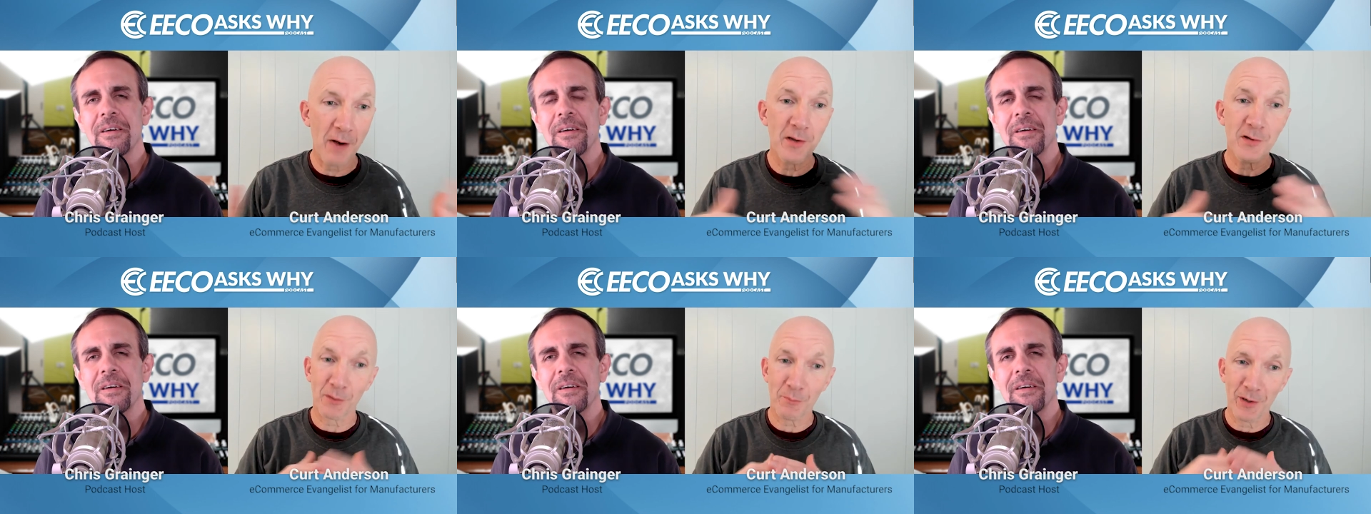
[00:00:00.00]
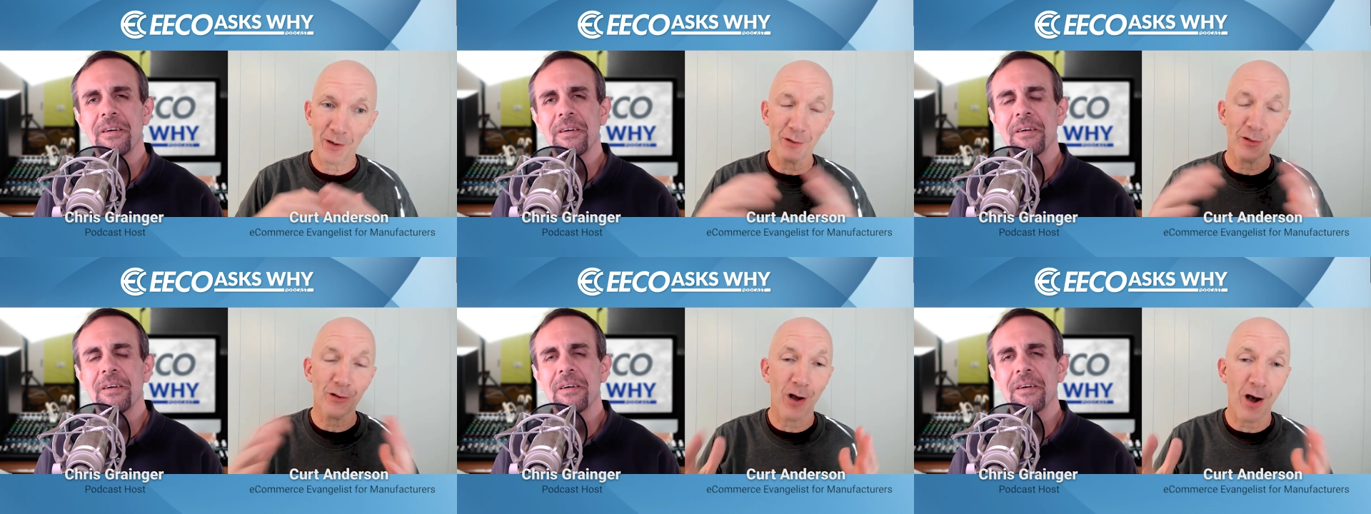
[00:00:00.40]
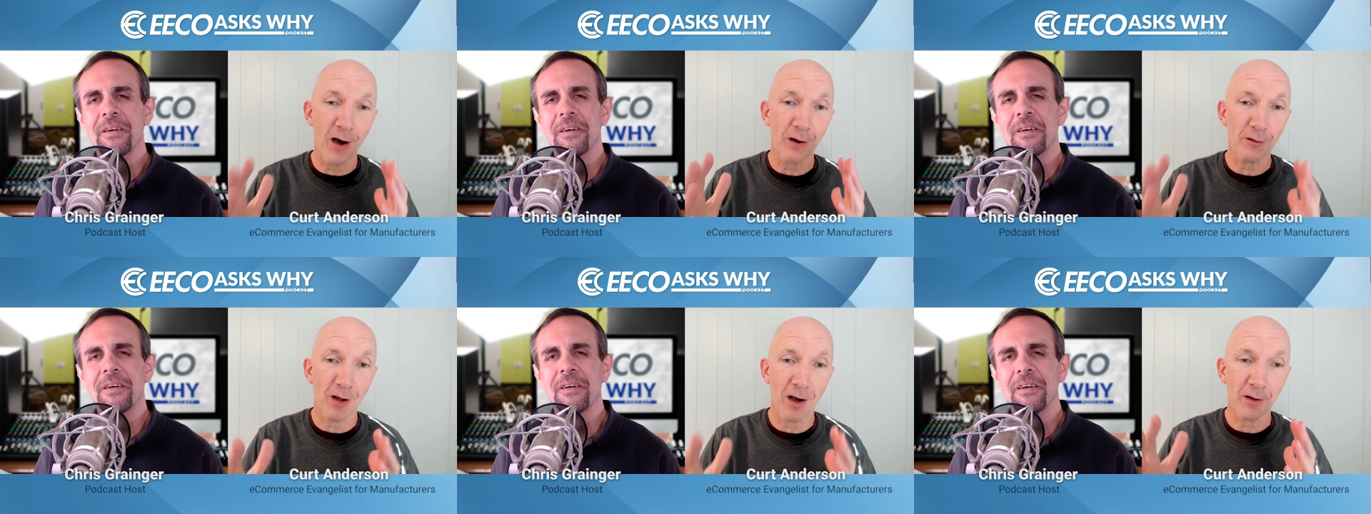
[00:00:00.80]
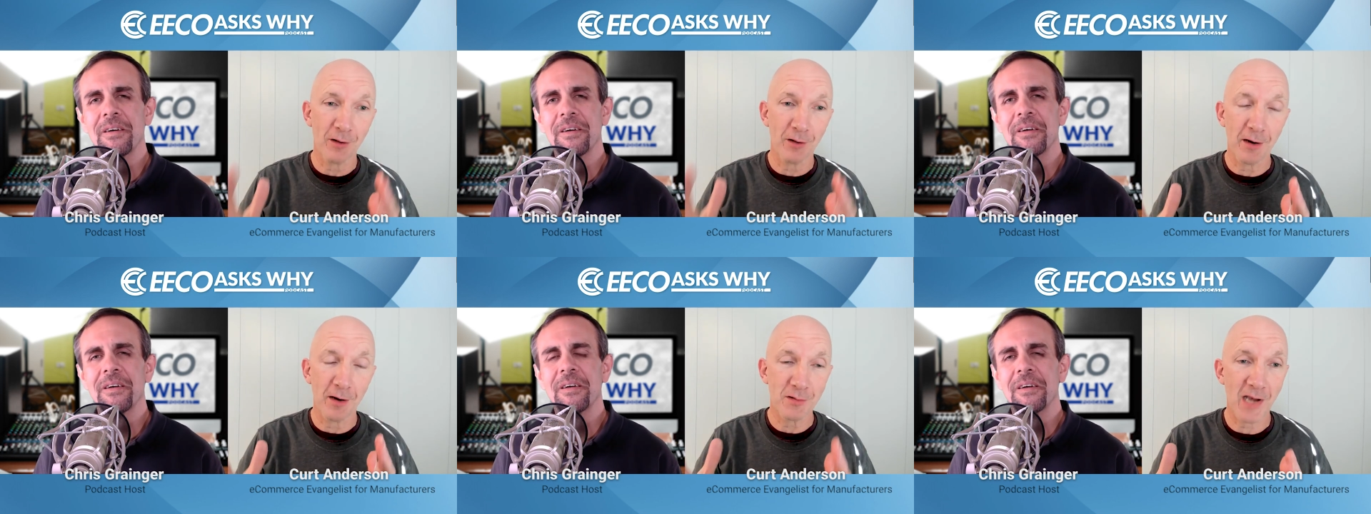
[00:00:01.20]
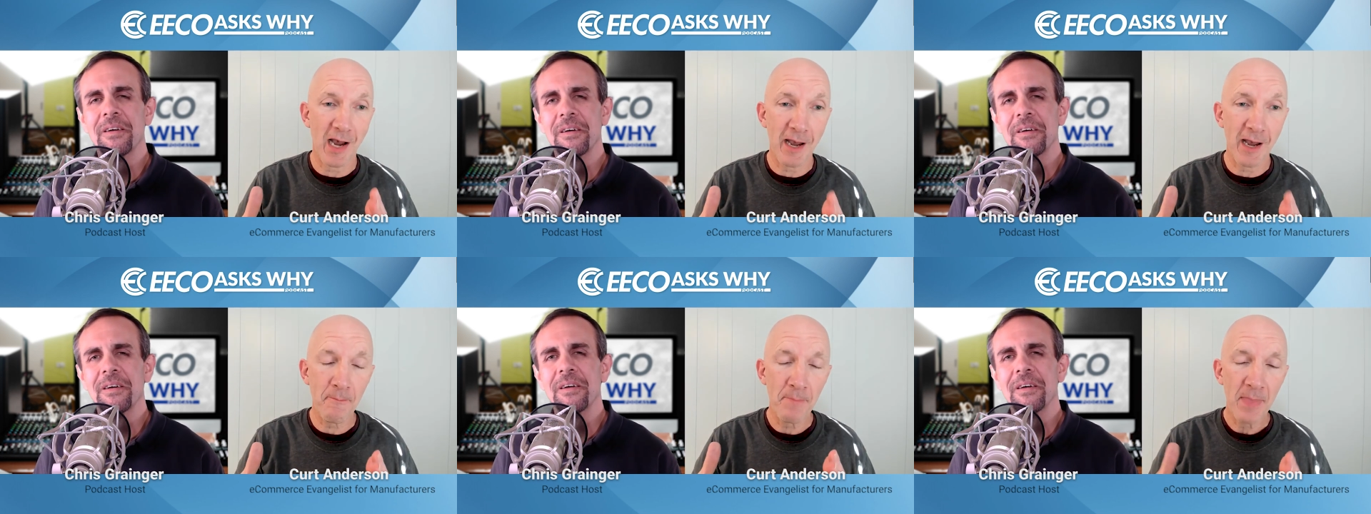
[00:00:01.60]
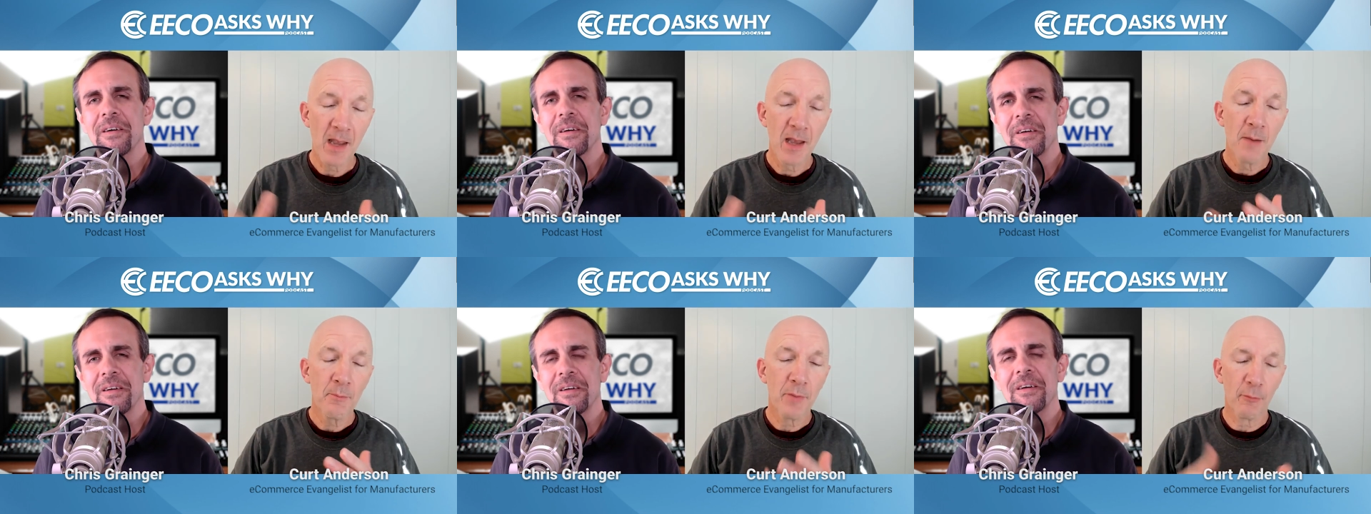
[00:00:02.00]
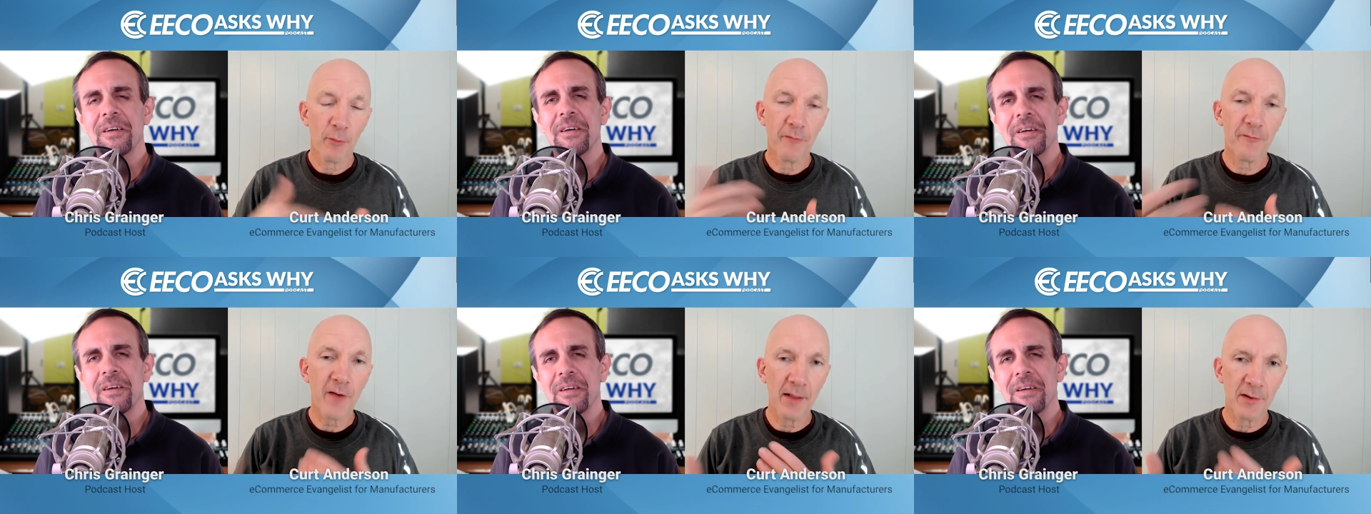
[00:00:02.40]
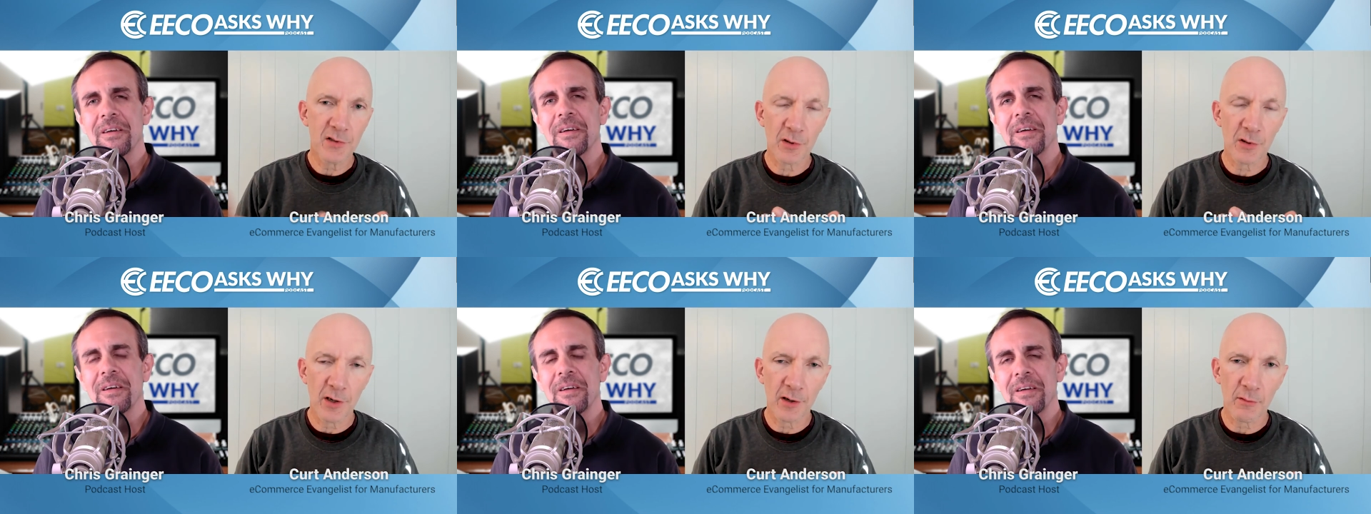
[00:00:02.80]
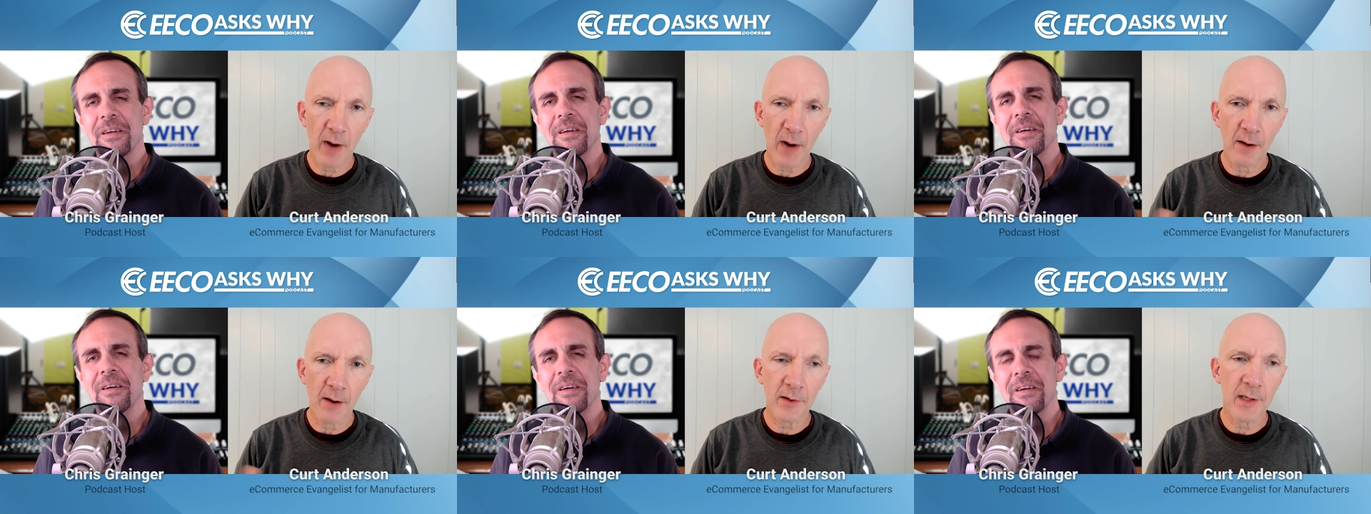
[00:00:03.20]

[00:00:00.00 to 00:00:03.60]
Speaker 1: It took me a long, long, long time, but we finally turned it around.